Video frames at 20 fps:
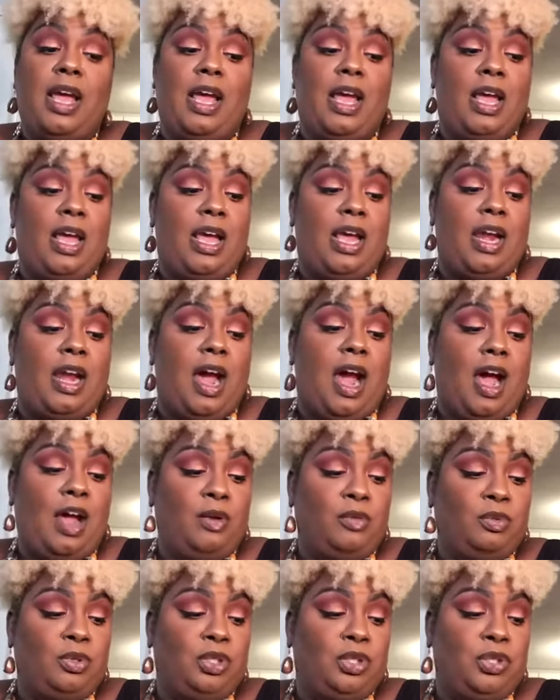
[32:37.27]
and
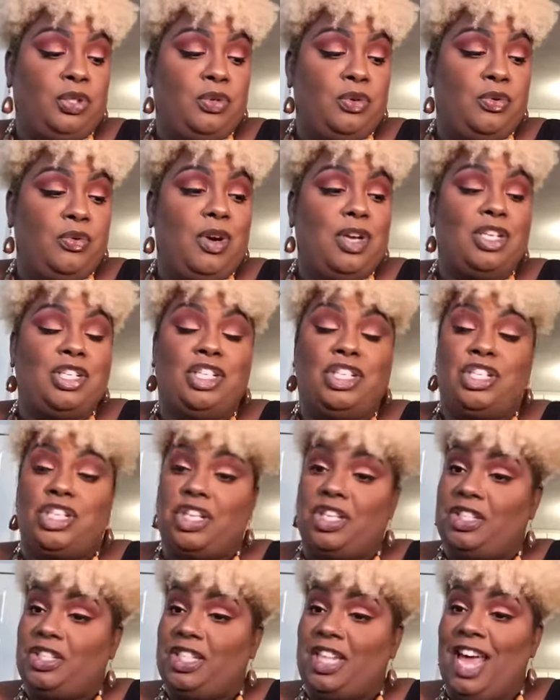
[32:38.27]
I will do
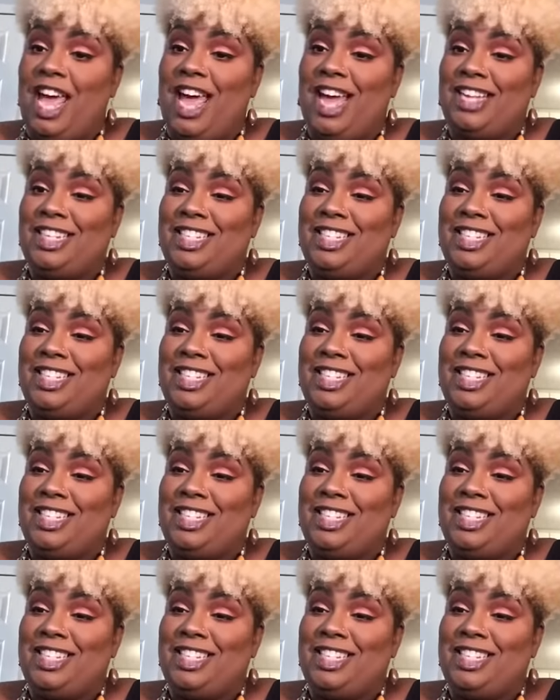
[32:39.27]
just that.